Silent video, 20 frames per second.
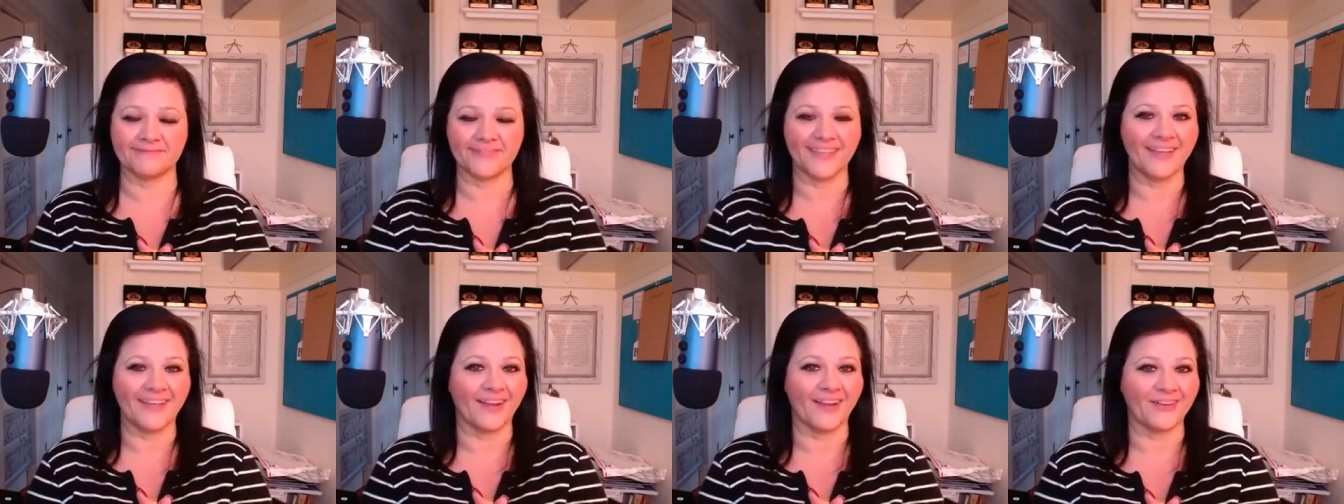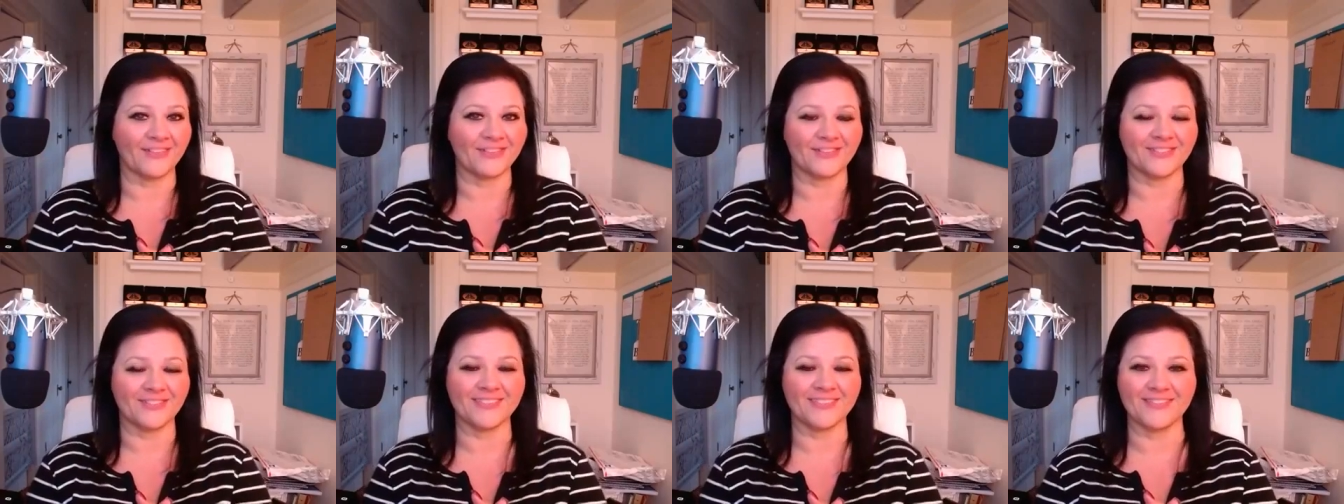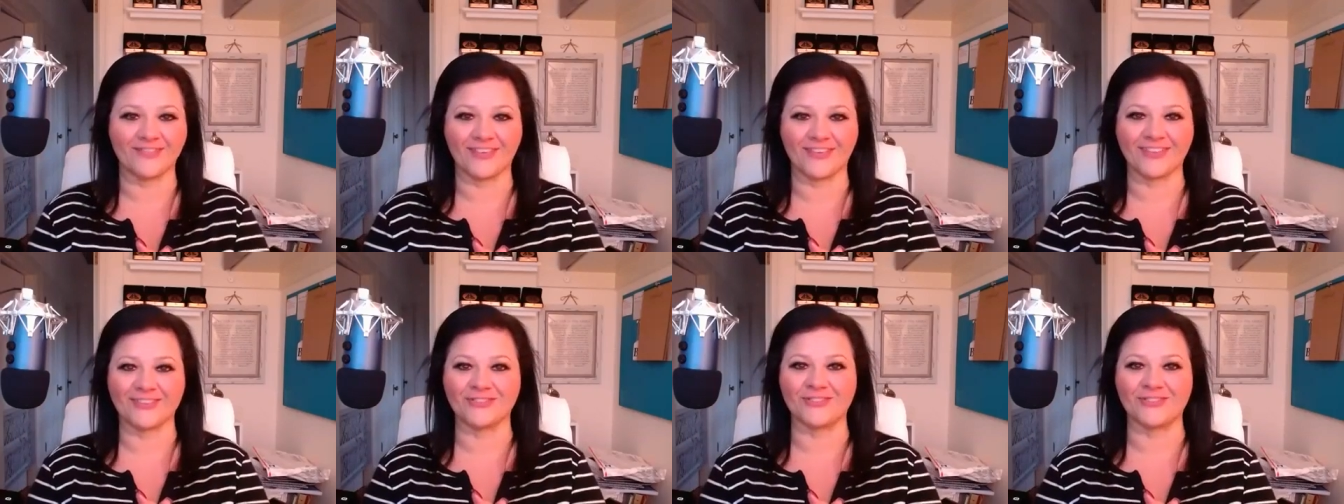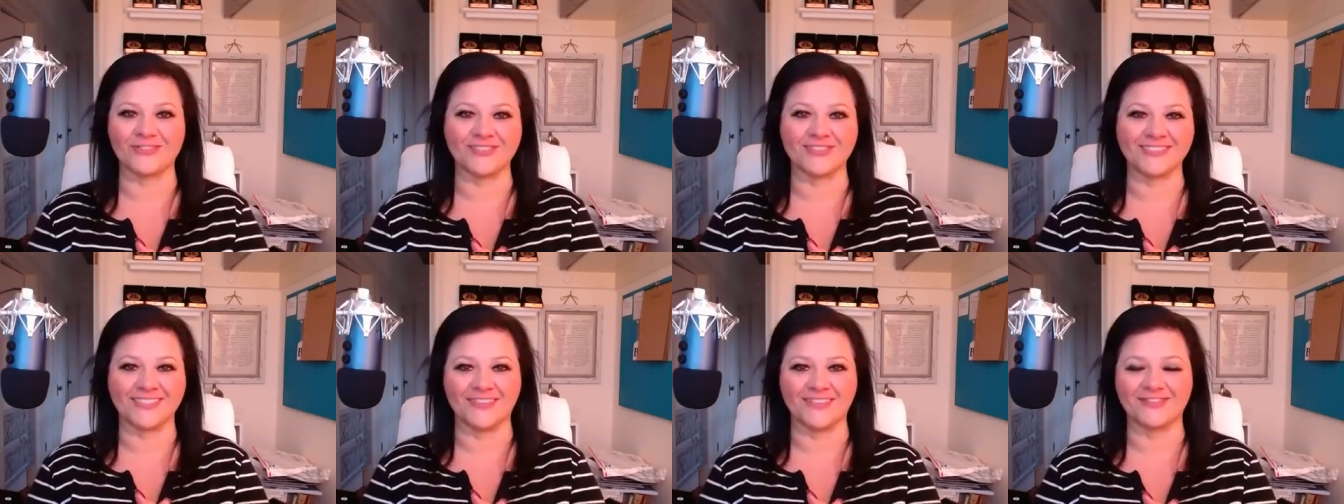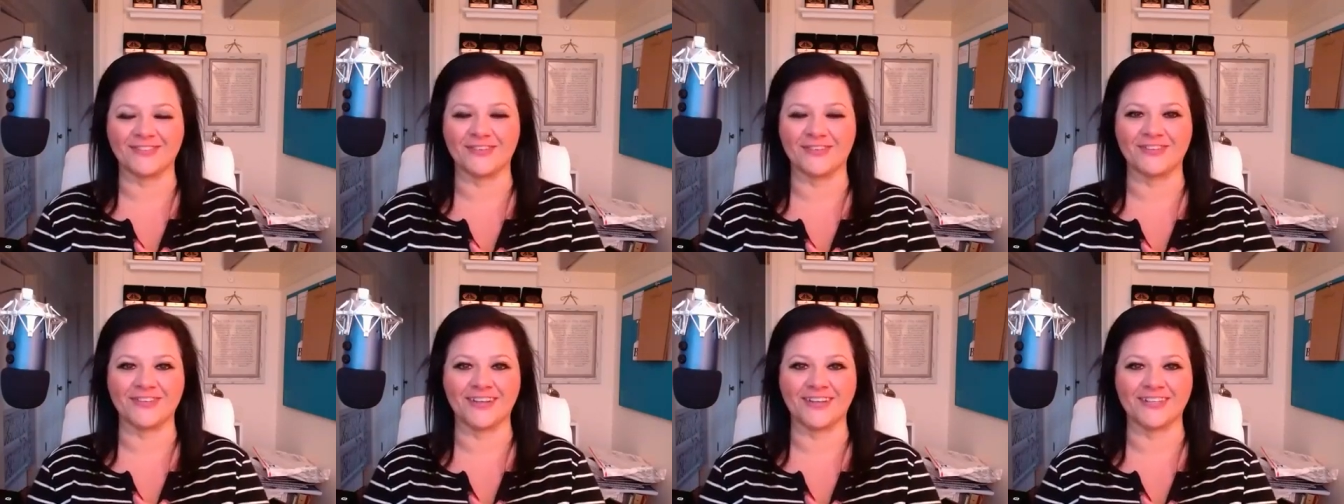we got all sorts of other cool stuff
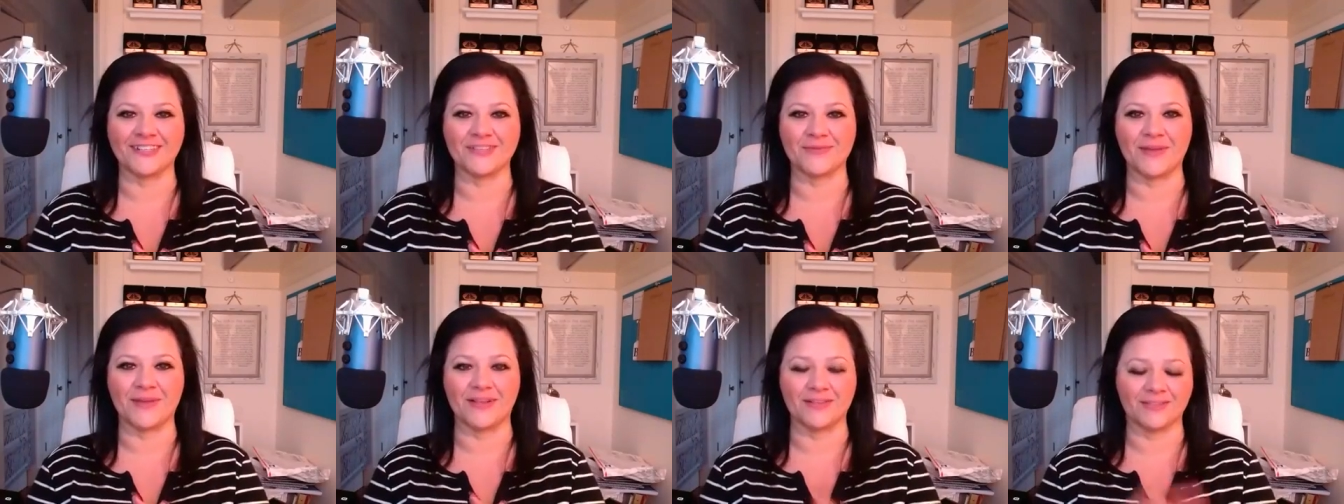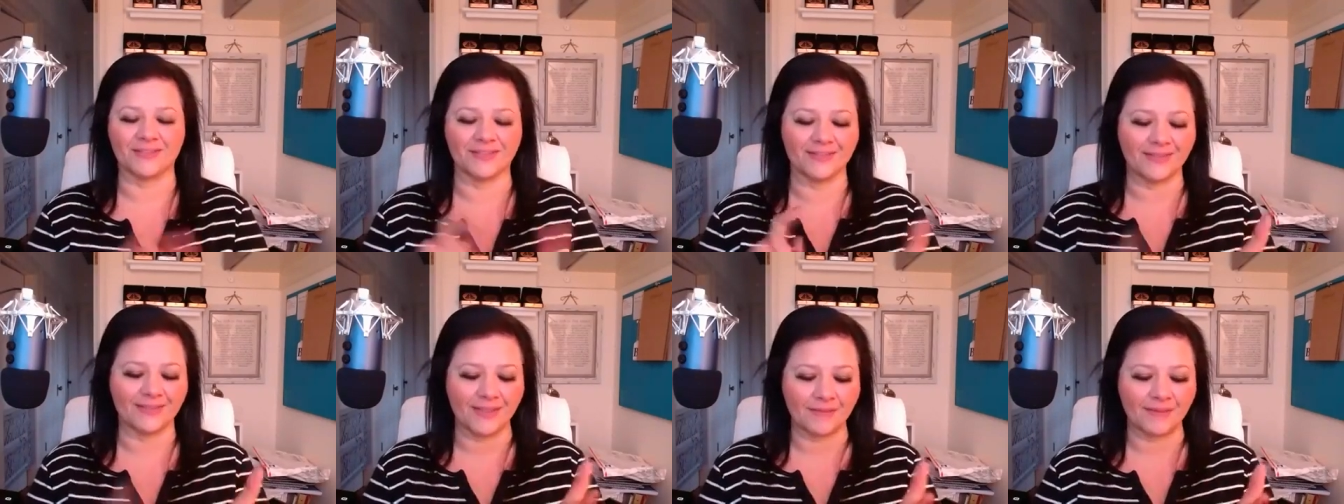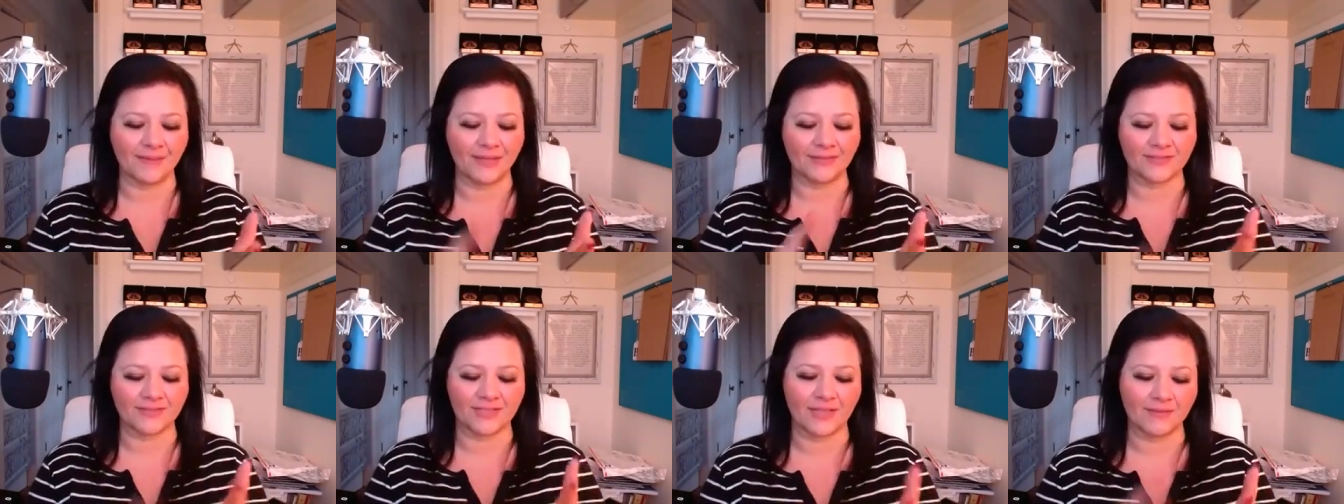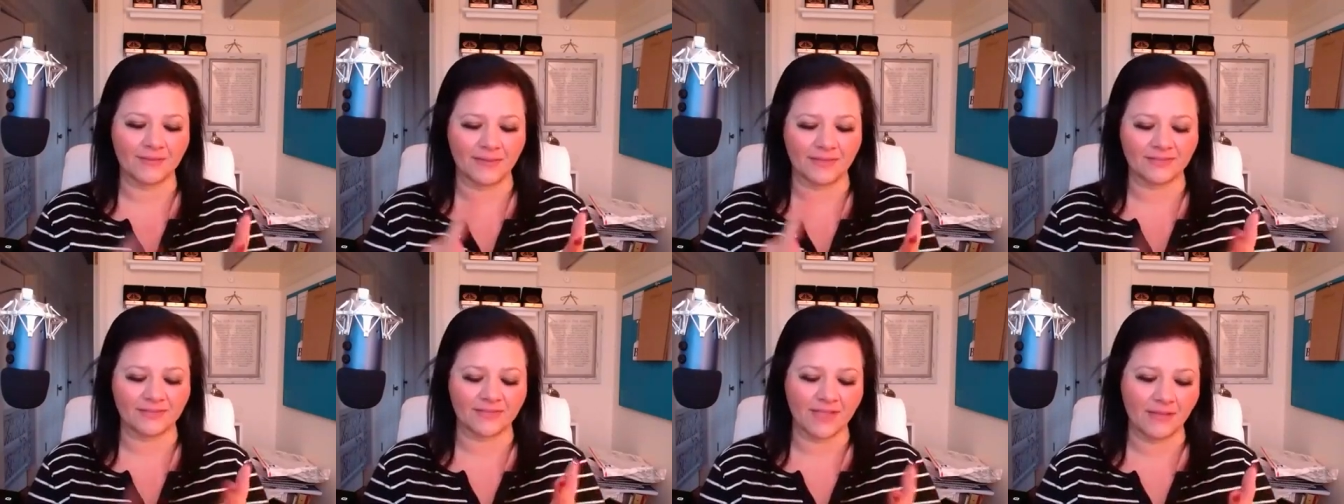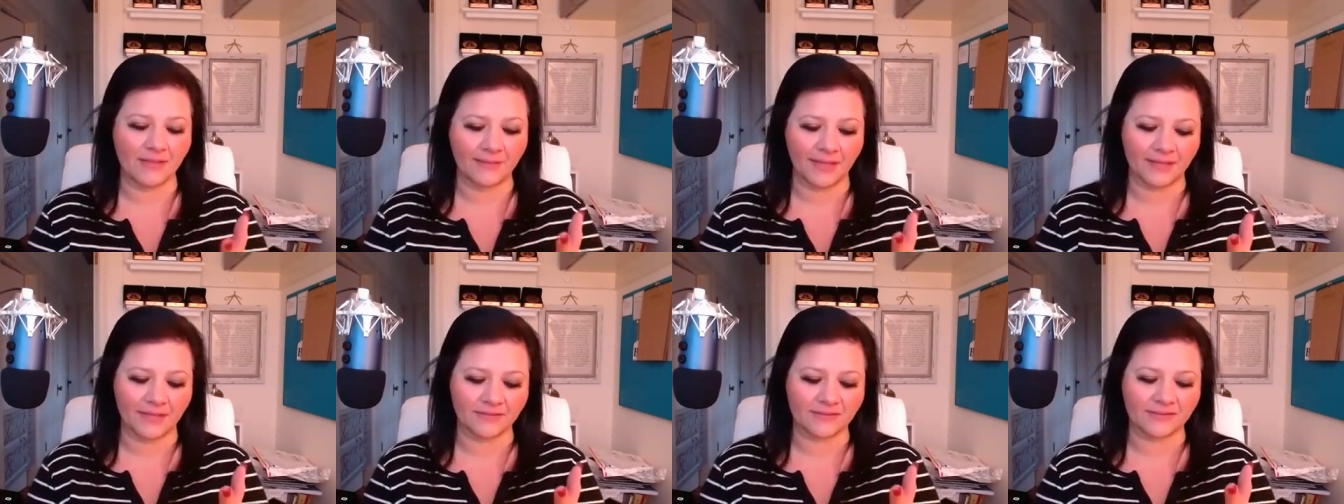going on as well. Clubhouse, Clubhouse,
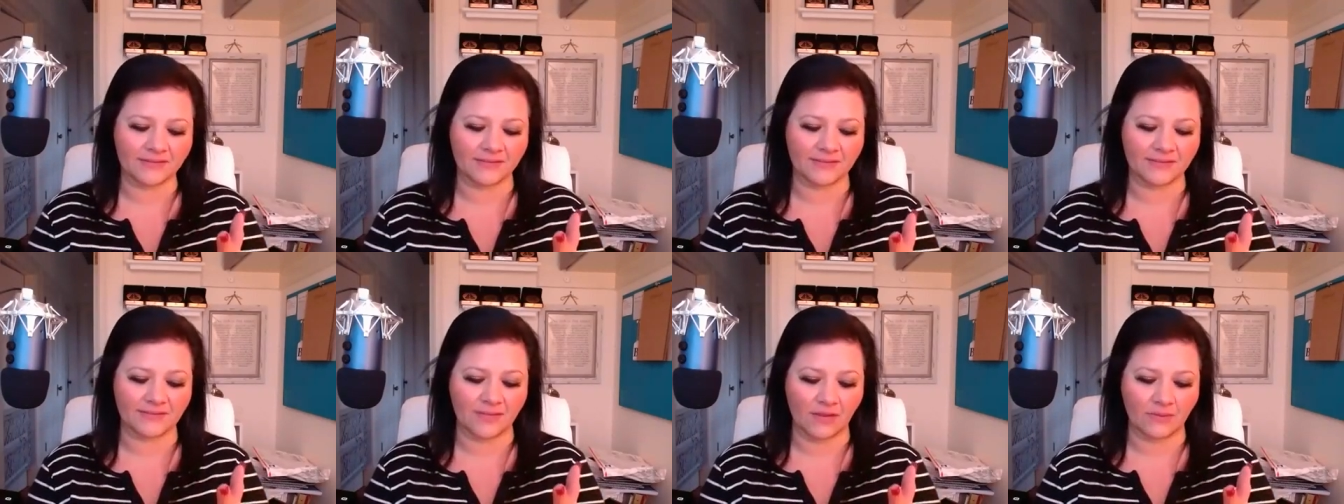Clubhouse, as